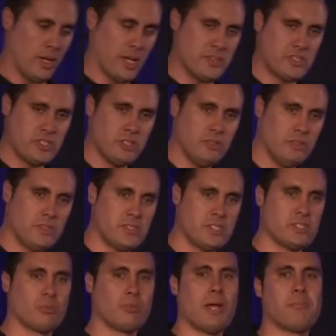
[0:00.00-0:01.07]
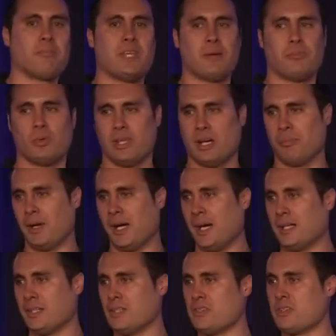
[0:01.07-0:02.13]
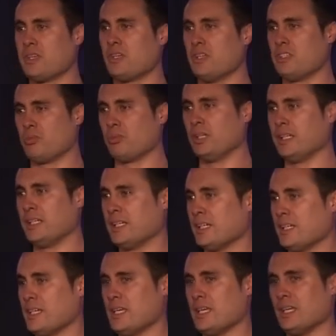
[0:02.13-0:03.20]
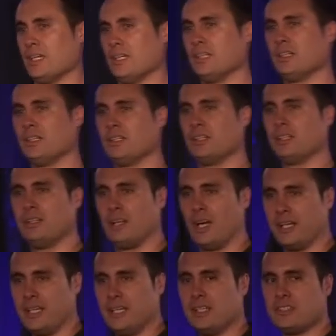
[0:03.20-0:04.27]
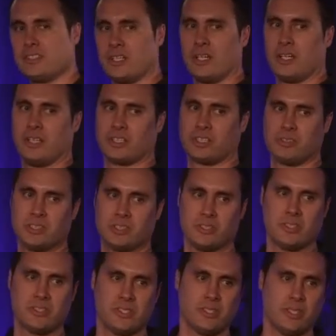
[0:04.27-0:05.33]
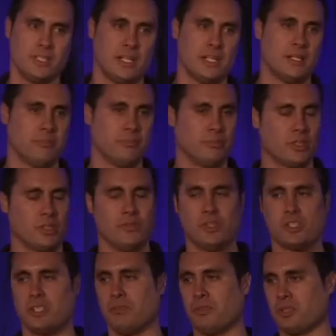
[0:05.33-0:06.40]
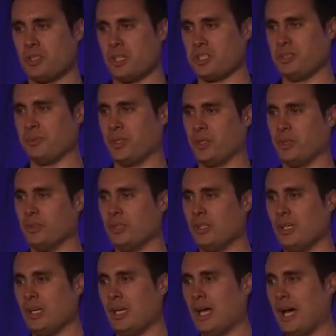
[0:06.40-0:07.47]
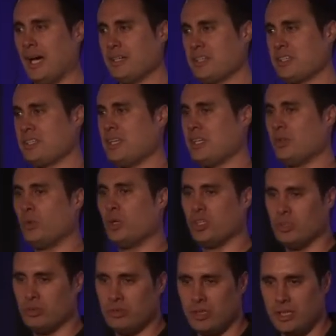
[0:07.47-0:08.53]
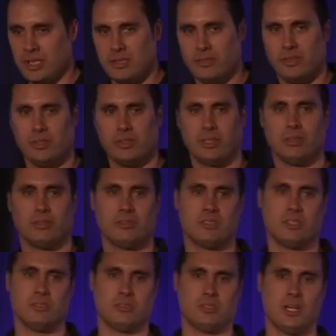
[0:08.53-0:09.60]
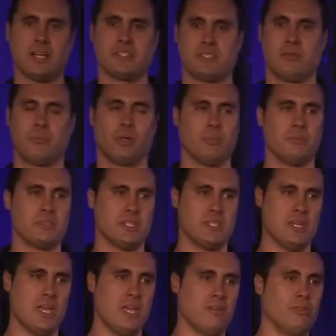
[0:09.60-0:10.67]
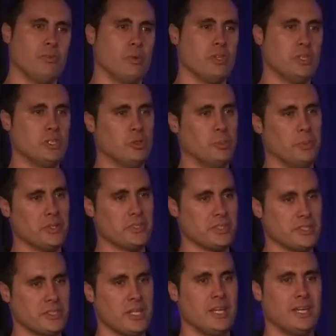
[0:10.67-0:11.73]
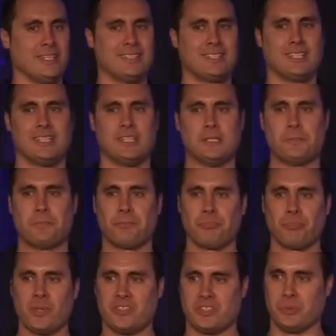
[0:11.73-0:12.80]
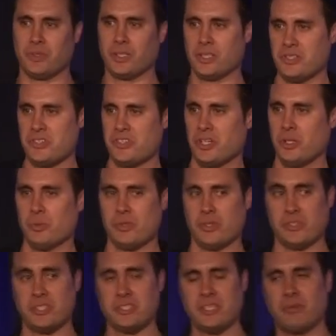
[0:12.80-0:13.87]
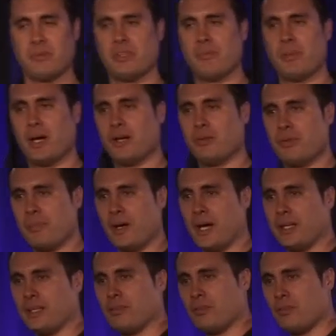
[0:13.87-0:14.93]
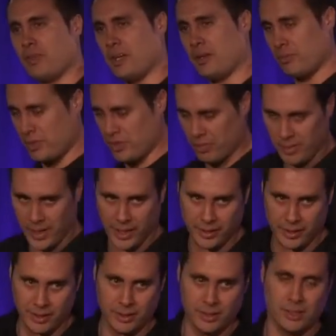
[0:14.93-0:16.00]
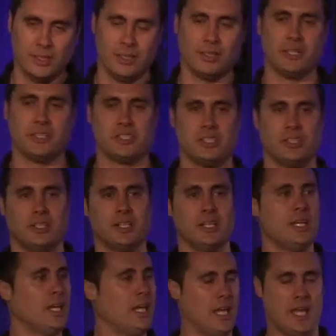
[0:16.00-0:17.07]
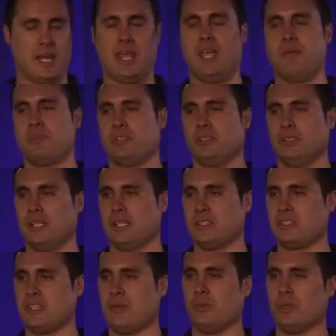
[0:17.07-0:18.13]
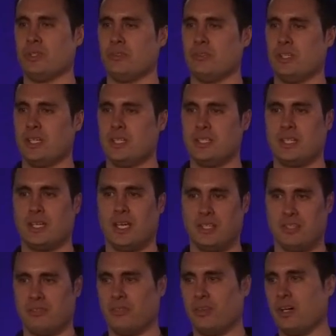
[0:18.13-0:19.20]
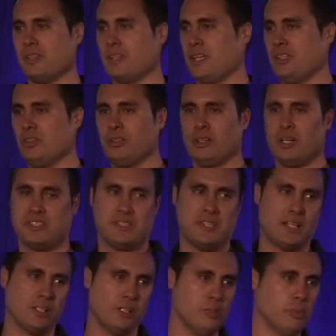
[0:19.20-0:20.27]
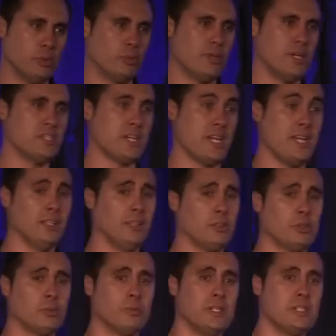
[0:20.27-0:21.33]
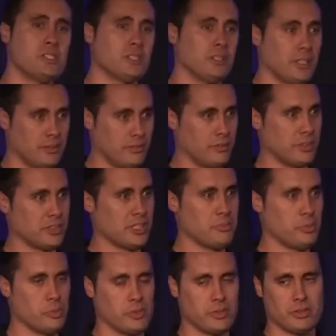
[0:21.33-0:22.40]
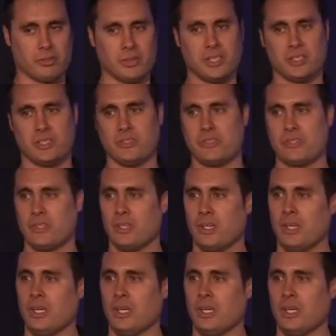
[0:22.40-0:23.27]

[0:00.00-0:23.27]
And services wrapped up with our partners is really key here. Again, and I stressed on this in the converged infrastructure model, understanding what you need for to answer the problems that you have within your business is key. So we've got to consult with you. Sit down with your partner, like Gen-i, and absolutely understand what you need and define that, utilising that global reach and local reach, like, for example, with corrections,